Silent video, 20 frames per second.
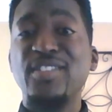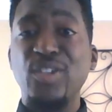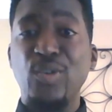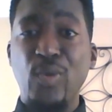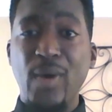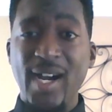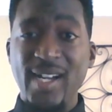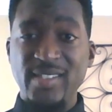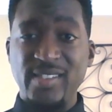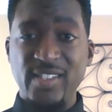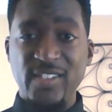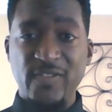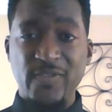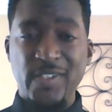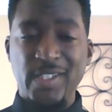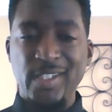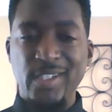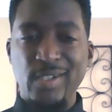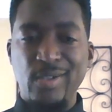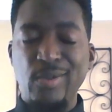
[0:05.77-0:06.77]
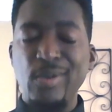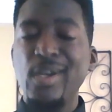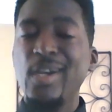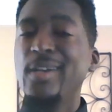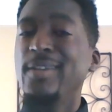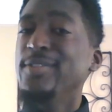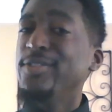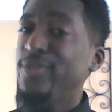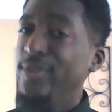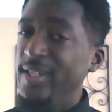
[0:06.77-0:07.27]
to watch this video.
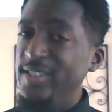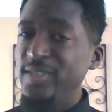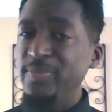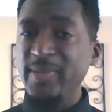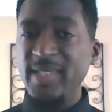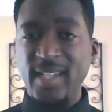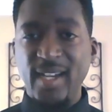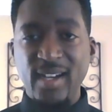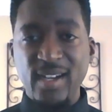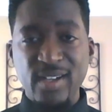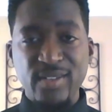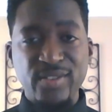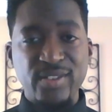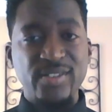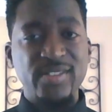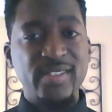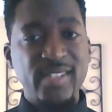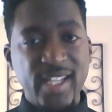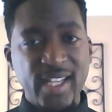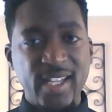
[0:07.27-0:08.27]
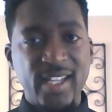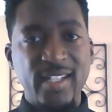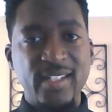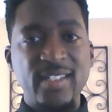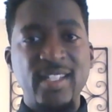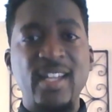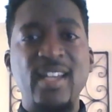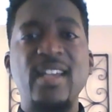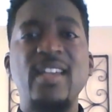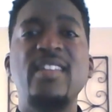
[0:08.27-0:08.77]
Trust me, I understand
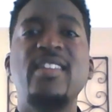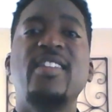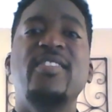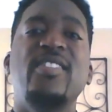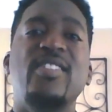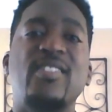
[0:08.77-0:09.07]
that